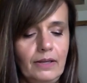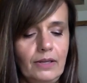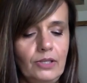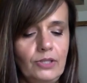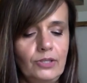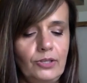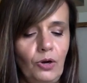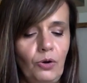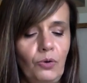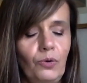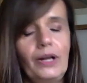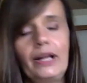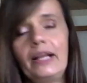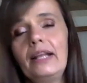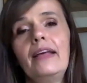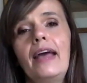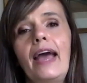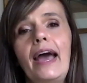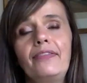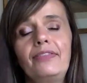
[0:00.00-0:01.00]
So
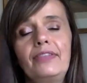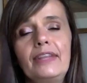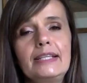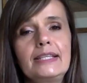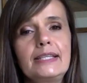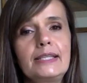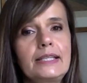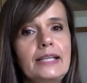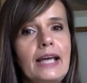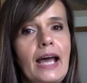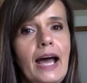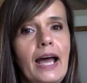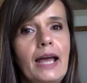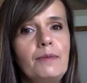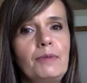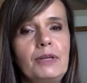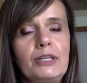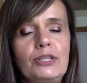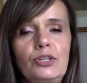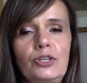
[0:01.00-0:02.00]
at this
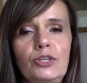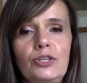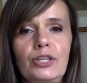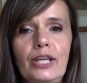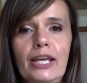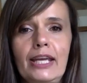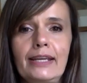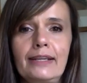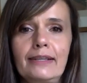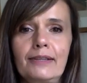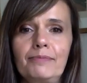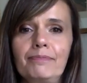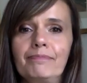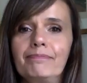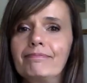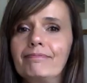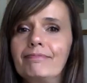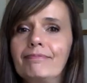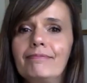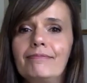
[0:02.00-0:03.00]
time, it's just like,
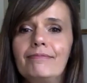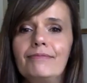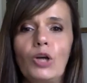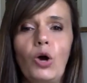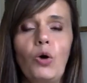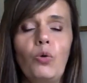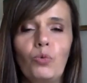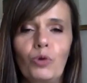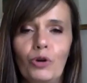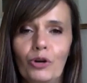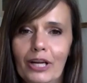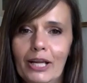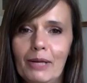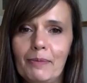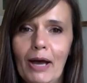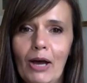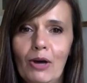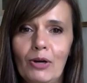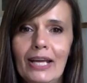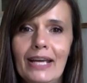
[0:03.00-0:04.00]
don't worry
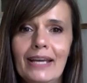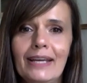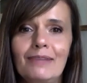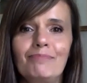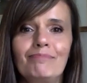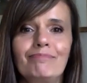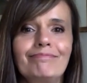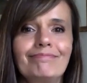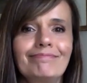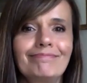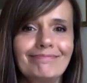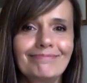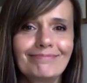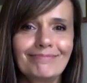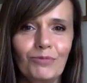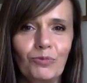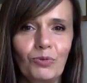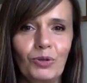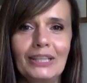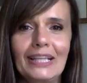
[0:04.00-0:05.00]
about it,
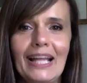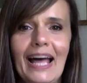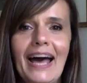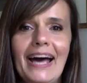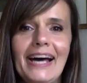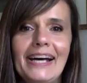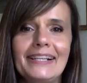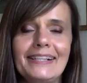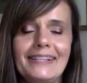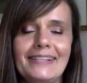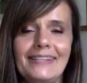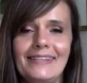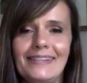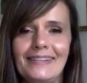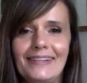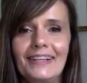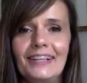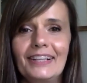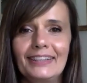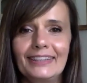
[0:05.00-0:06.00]
relax,
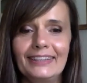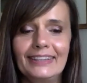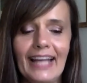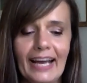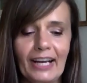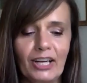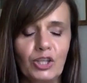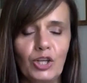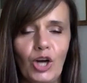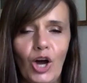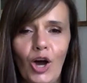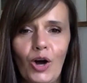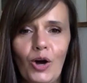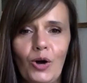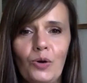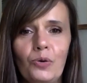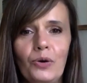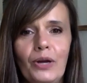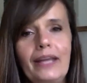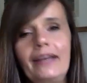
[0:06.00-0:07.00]
let
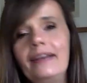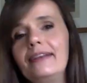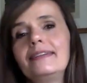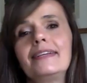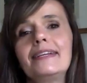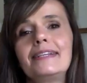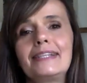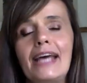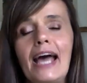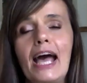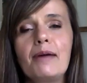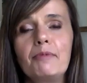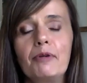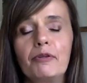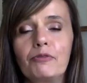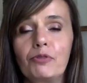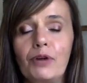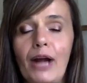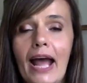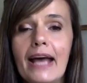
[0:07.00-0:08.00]
go. It is a time
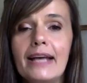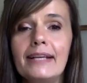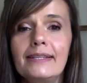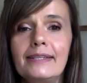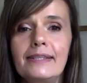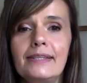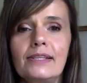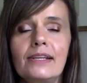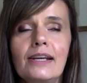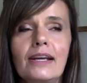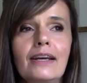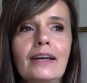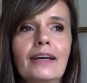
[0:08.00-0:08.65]
of rest.